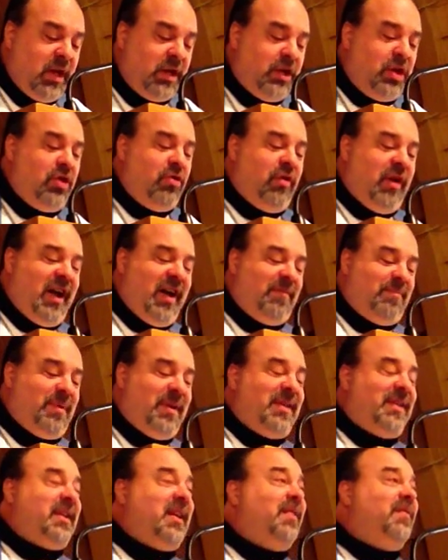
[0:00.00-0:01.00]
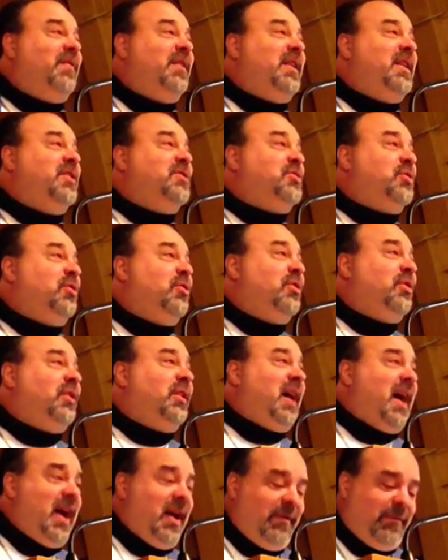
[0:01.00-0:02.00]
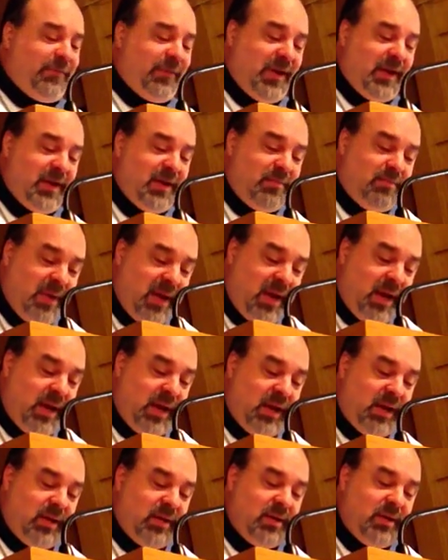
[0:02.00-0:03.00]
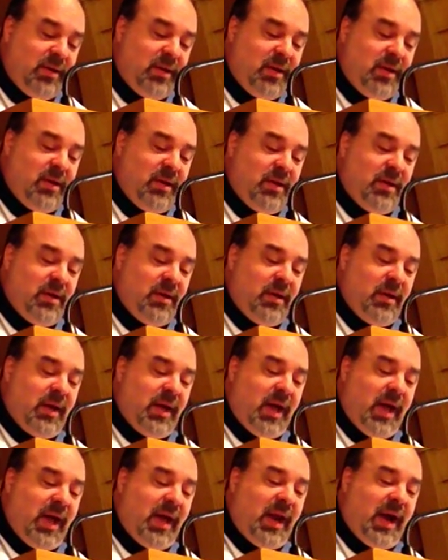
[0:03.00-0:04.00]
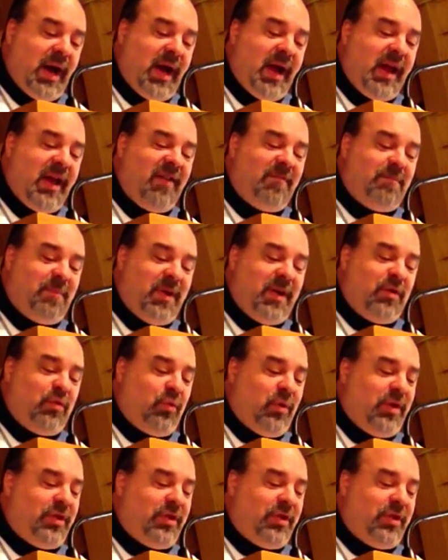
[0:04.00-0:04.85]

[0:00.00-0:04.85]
You have been given eternal life in me. And I have been